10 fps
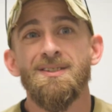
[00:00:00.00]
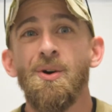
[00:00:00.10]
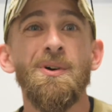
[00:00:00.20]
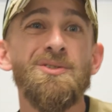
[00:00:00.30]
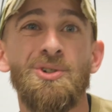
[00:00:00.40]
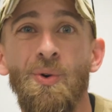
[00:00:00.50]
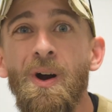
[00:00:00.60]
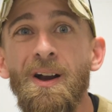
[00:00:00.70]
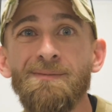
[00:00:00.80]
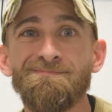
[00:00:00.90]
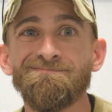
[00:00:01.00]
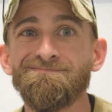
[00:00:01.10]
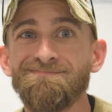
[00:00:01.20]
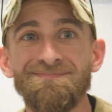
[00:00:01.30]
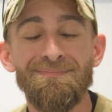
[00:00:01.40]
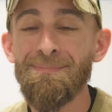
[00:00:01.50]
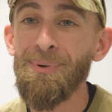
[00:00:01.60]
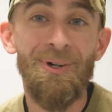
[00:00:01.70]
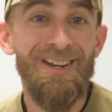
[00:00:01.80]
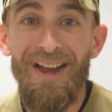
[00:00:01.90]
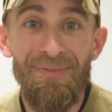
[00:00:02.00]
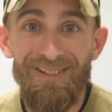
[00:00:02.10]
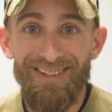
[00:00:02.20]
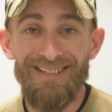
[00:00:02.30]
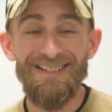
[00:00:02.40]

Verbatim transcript: So in short, putting everything